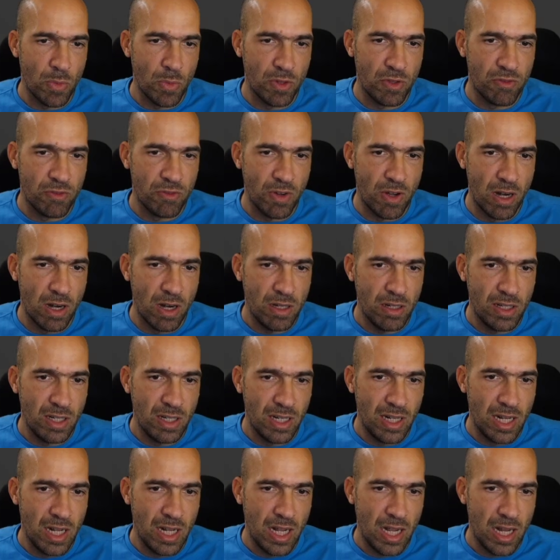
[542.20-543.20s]
wrap modifier,
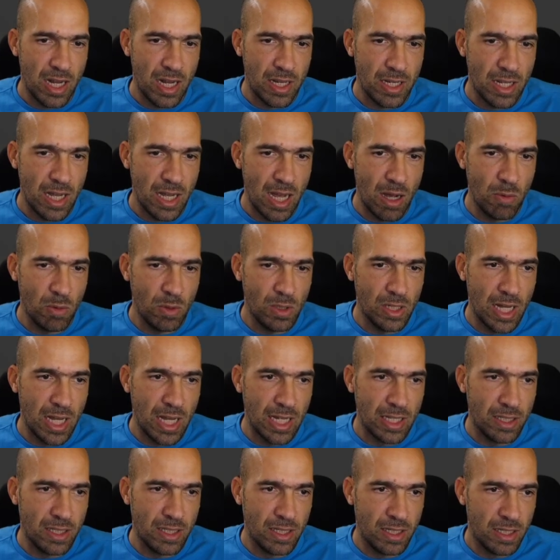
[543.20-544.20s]
and I will
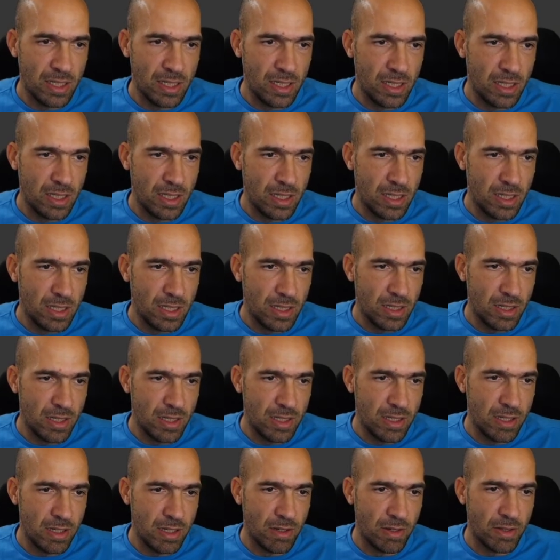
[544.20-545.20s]
add
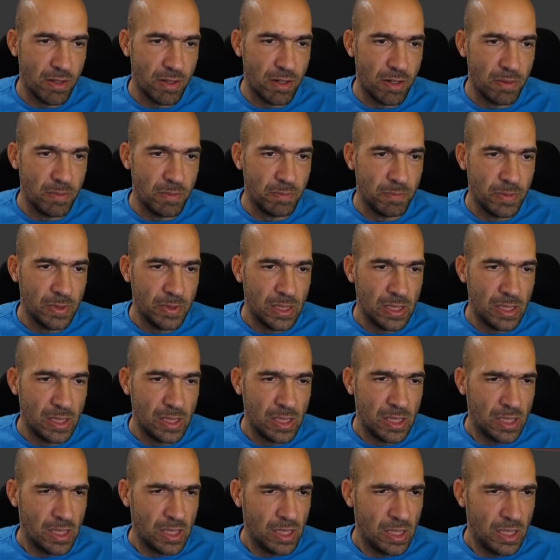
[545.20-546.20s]
this cylinder.
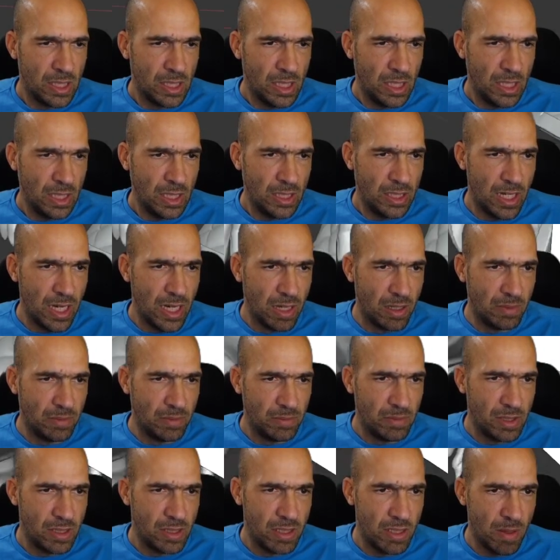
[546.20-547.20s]
And yeah,
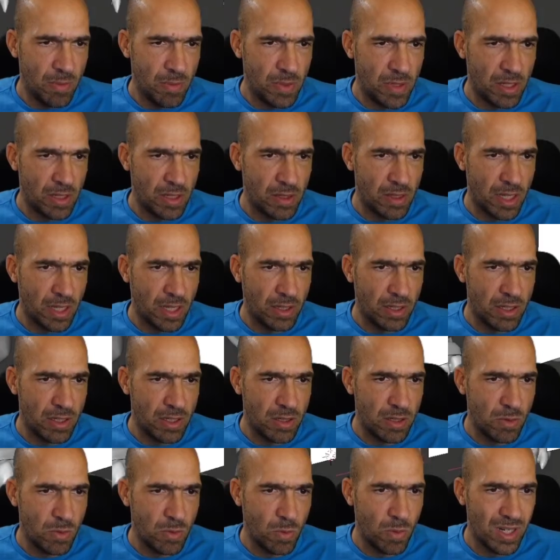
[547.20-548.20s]
something like
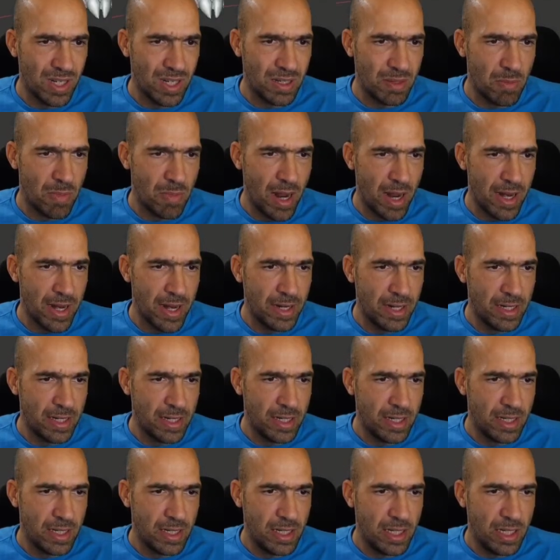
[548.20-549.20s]
this was my
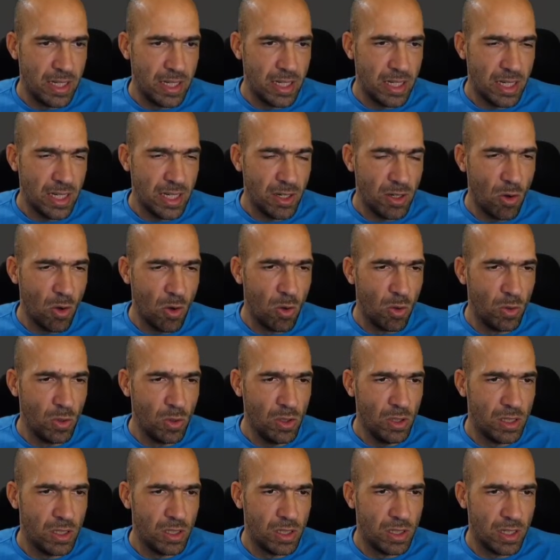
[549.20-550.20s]

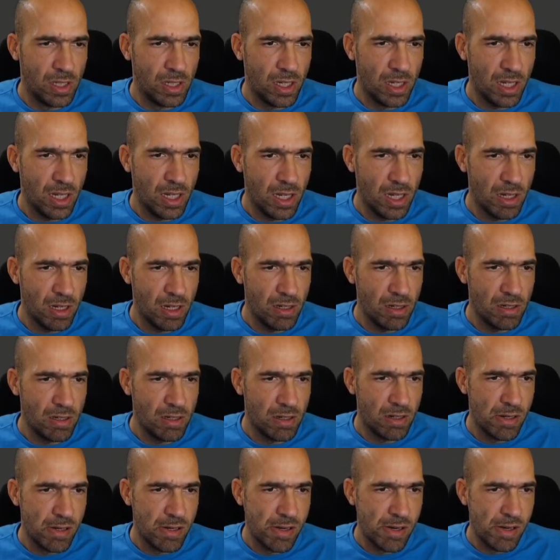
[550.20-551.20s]
goal
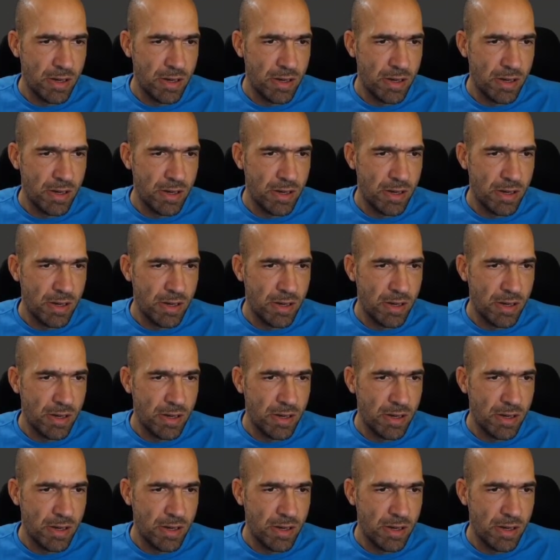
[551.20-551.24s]
here.